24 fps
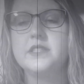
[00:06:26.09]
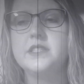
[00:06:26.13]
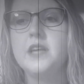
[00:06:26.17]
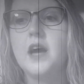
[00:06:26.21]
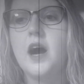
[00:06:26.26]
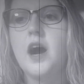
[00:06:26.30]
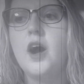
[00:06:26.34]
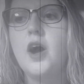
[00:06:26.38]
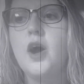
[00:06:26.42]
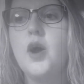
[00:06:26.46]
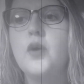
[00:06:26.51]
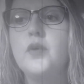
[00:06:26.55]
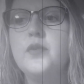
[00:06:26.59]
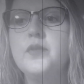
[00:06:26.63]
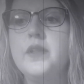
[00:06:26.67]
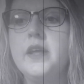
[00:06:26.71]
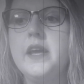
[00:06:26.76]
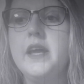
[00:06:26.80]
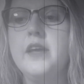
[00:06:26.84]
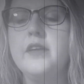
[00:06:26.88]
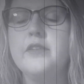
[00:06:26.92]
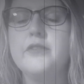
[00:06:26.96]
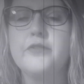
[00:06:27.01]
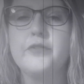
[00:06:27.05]
not
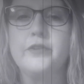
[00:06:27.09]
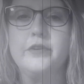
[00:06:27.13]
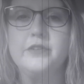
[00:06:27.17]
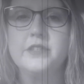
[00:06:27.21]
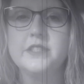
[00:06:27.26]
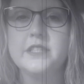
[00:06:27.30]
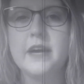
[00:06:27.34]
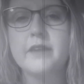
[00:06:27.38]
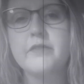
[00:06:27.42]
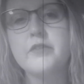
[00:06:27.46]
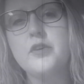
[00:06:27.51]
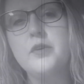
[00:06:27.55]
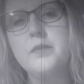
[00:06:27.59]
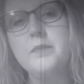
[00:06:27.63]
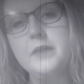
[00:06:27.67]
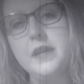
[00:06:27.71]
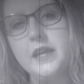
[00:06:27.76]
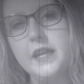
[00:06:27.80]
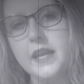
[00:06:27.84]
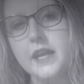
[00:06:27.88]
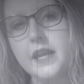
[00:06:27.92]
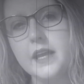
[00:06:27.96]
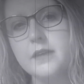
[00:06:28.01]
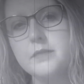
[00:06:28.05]
only through several
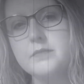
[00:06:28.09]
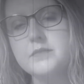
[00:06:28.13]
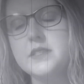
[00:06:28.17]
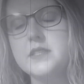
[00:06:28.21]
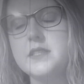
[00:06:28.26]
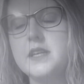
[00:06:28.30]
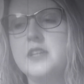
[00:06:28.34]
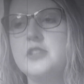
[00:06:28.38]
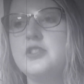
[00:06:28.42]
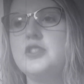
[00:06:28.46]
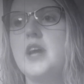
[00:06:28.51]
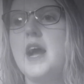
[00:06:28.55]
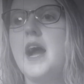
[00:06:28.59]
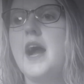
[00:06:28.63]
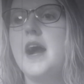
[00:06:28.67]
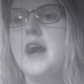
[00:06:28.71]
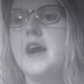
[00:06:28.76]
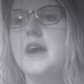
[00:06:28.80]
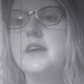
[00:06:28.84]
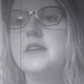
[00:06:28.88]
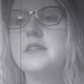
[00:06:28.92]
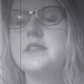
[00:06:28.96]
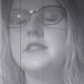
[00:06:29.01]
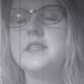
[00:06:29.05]
mediums such
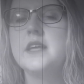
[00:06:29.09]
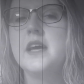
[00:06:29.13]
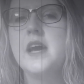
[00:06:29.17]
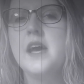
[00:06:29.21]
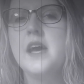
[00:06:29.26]
as